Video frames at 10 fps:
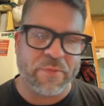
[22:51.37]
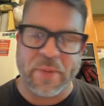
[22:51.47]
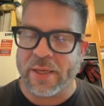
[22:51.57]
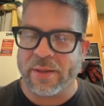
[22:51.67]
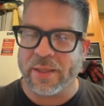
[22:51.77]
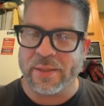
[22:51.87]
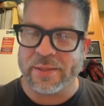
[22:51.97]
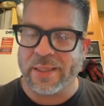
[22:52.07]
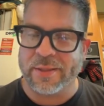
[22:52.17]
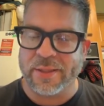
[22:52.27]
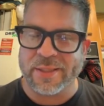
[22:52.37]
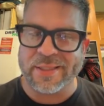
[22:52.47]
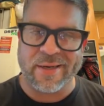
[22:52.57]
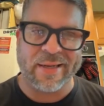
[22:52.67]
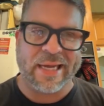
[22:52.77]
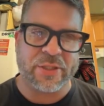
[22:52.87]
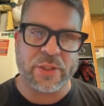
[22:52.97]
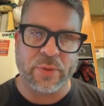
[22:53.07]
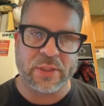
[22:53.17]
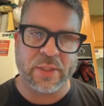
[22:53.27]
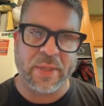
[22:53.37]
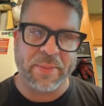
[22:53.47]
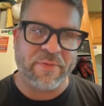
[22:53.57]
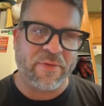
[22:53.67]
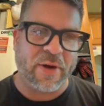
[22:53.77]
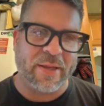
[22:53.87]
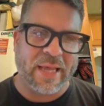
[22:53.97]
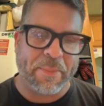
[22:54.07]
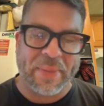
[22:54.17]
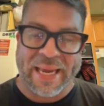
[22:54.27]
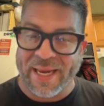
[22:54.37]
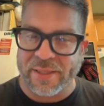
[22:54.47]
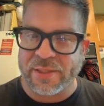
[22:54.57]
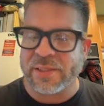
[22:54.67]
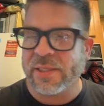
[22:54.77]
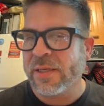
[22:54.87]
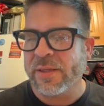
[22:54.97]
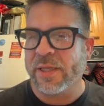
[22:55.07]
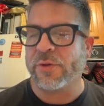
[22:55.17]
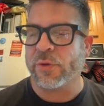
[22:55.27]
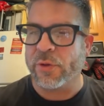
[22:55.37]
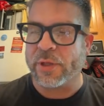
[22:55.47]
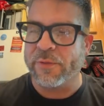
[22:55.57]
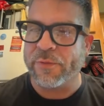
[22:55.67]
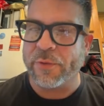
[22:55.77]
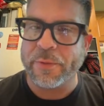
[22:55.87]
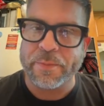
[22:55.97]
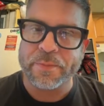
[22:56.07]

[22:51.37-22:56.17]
many things that doesn't allow someone to maybe find that pace that they're looking for.